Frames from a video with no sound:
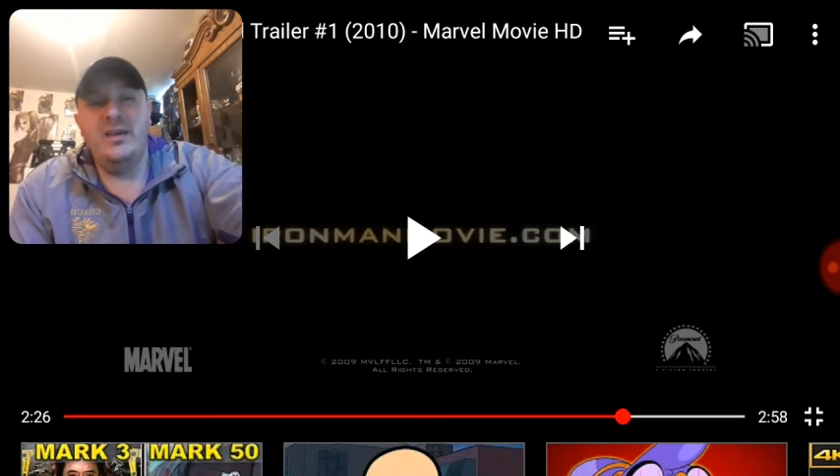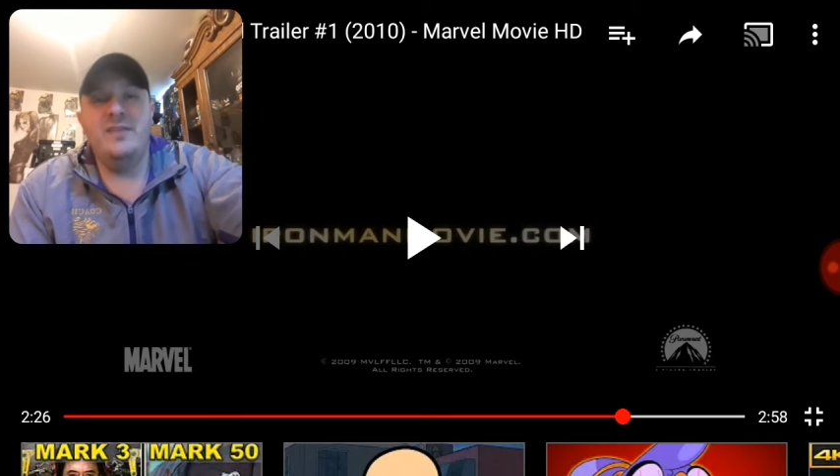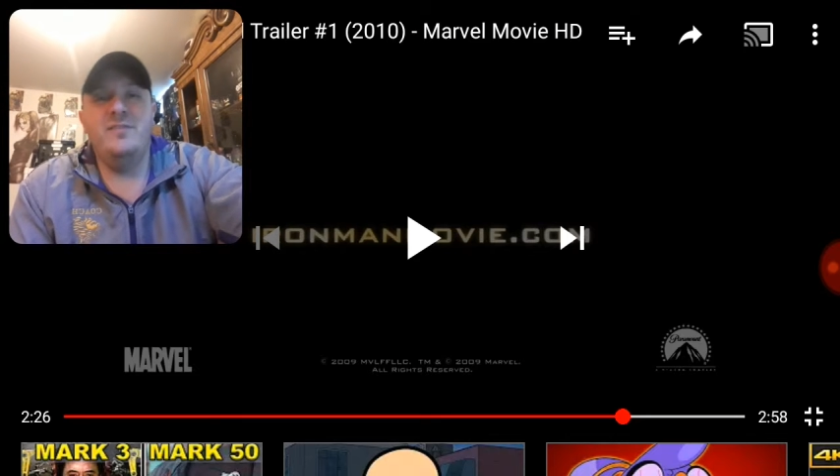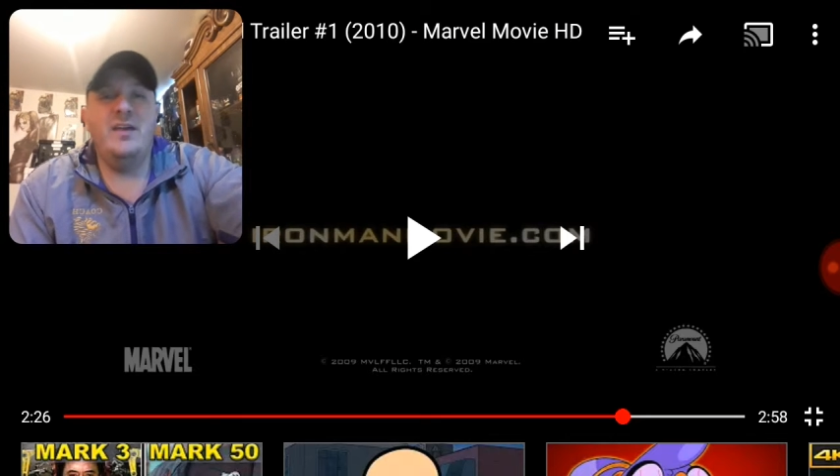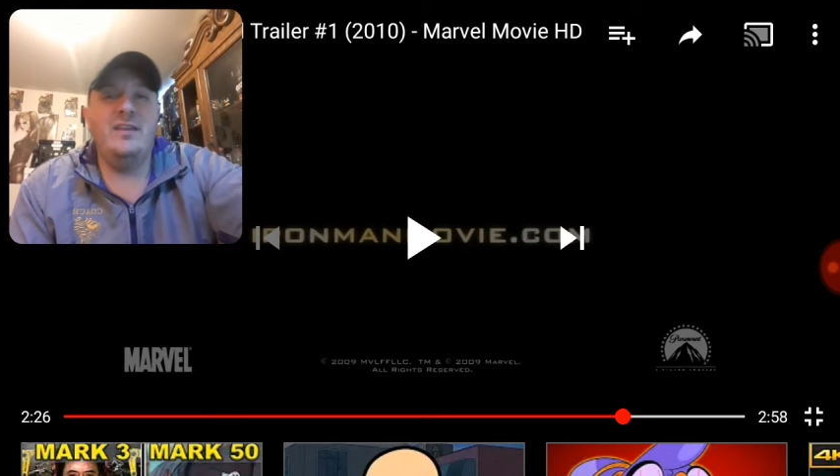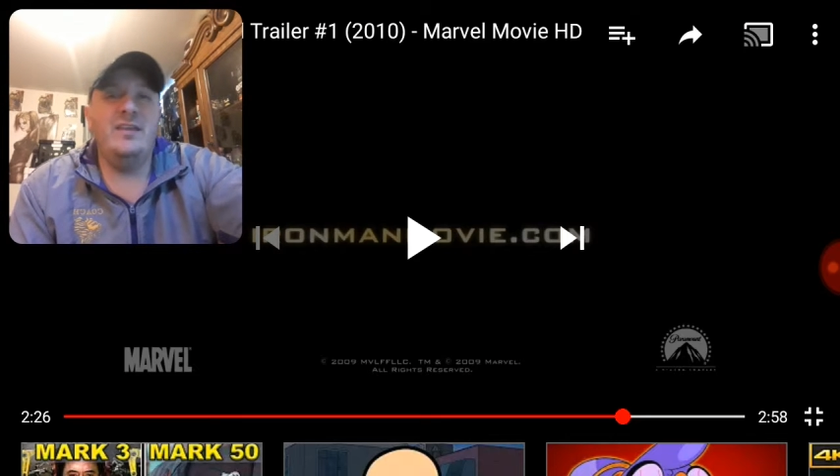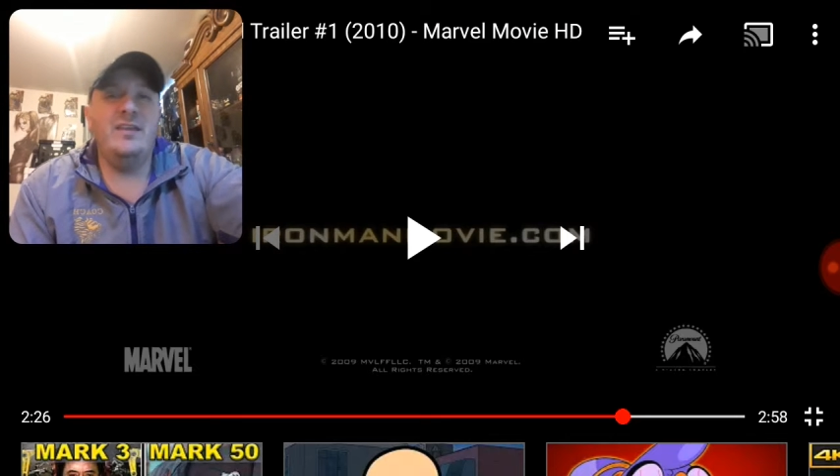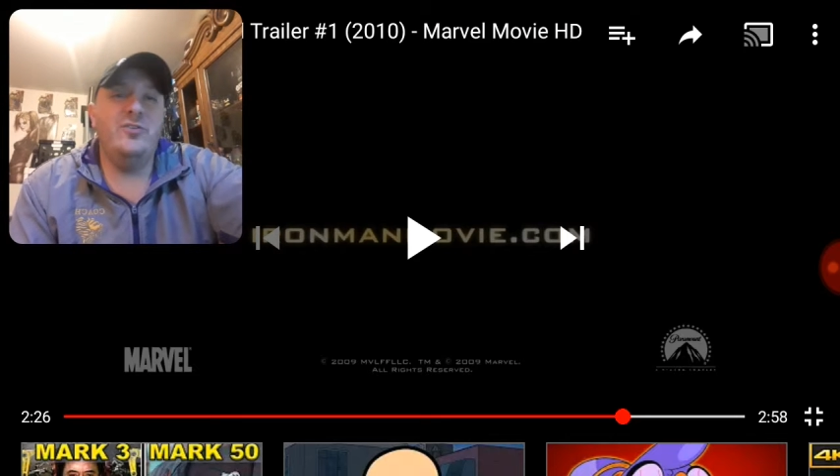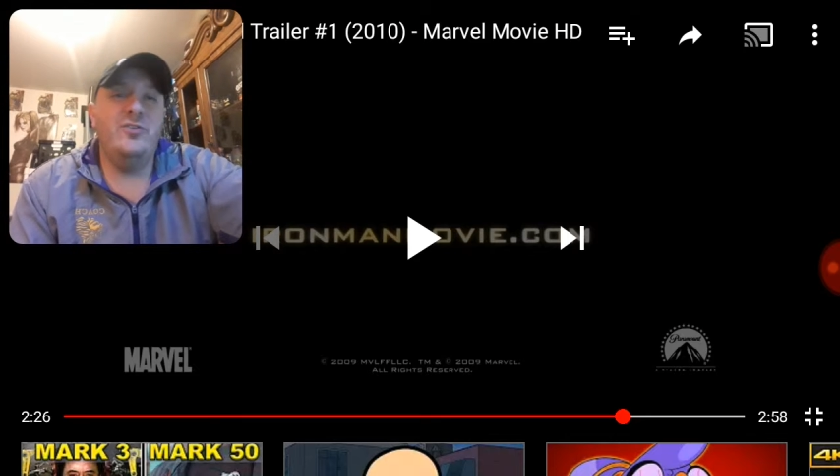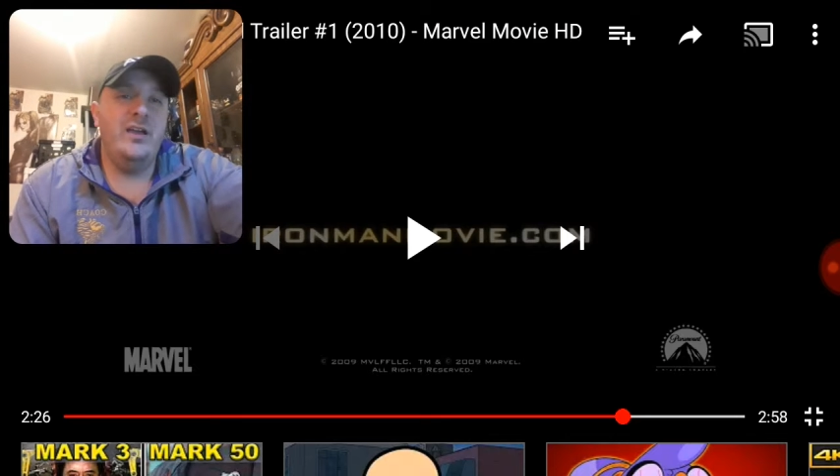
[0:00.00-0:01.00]
and then he
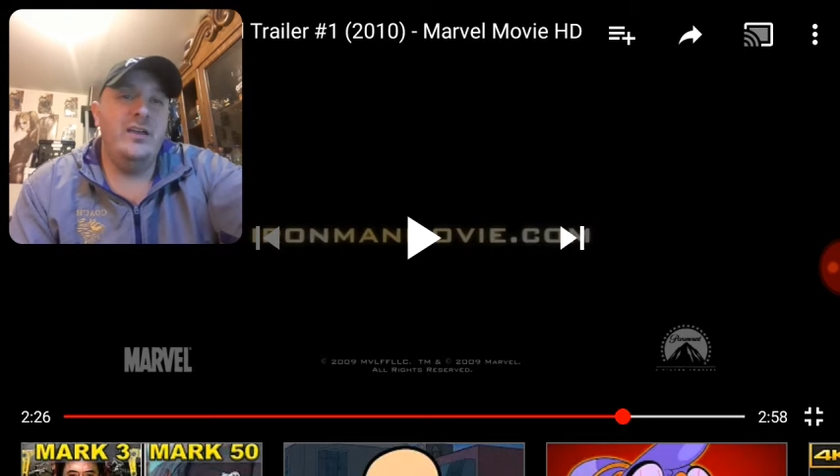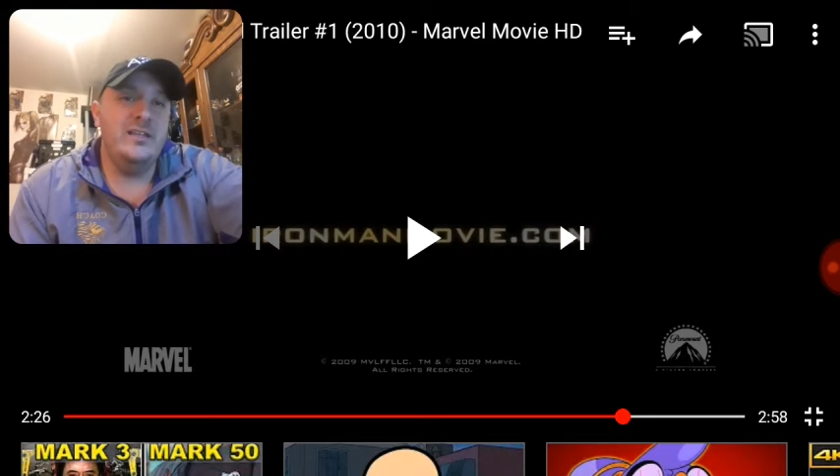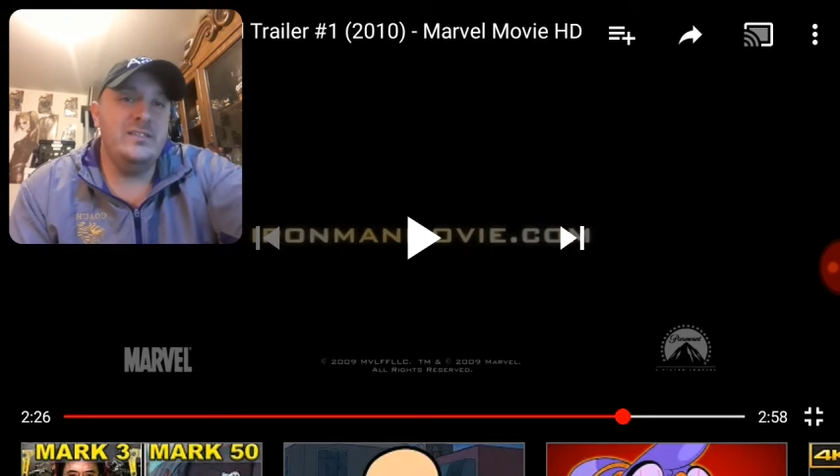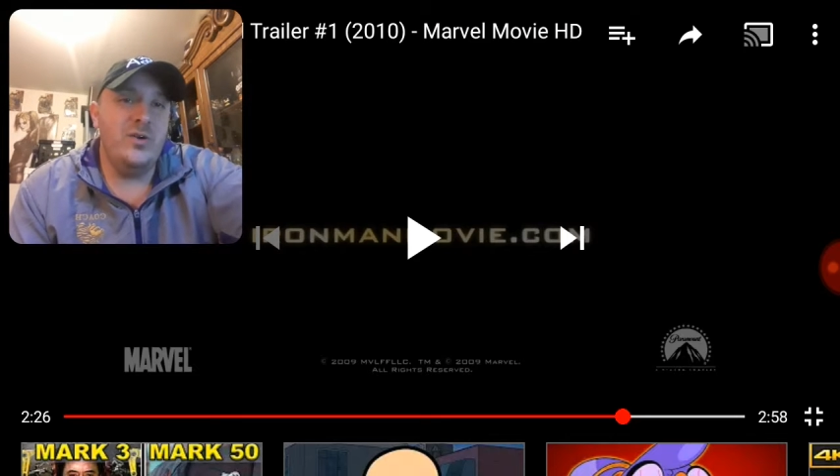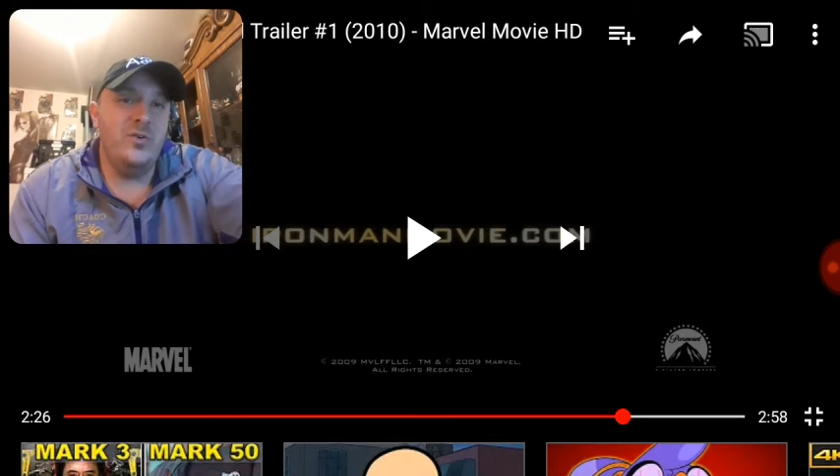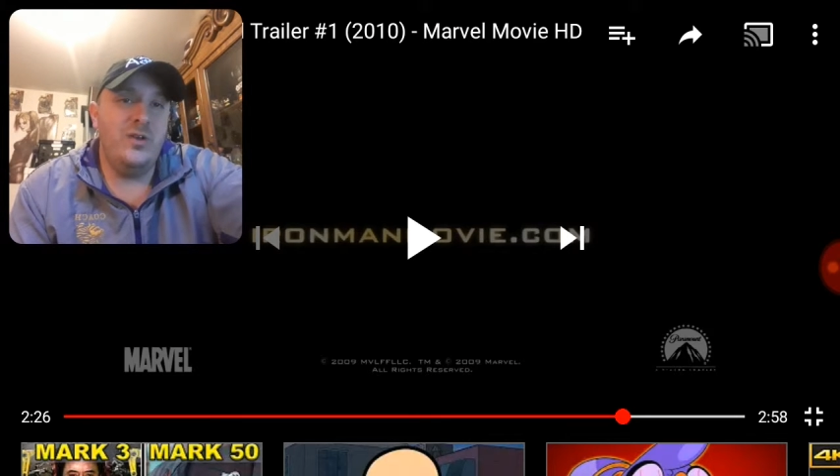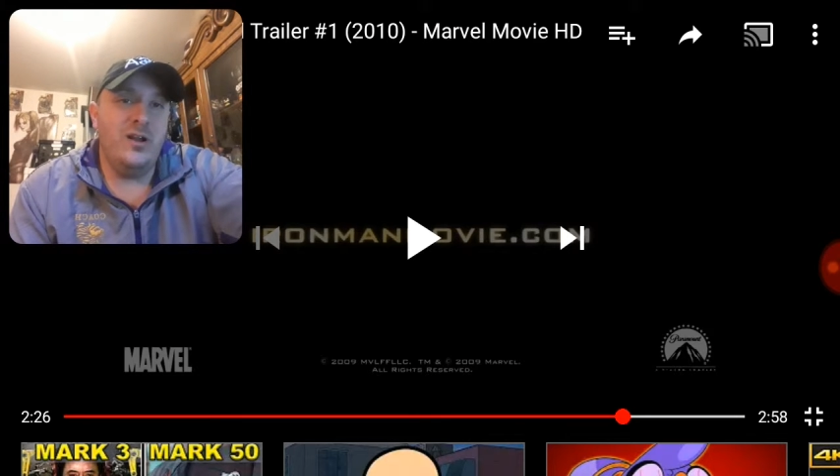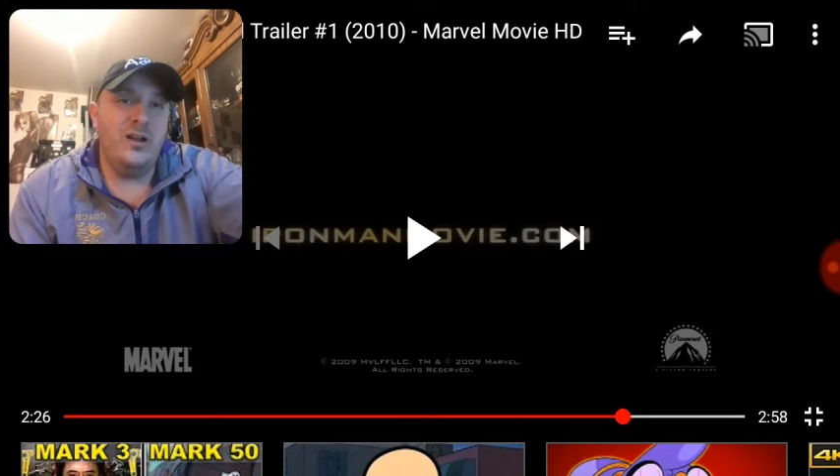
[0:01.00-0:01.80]
created his own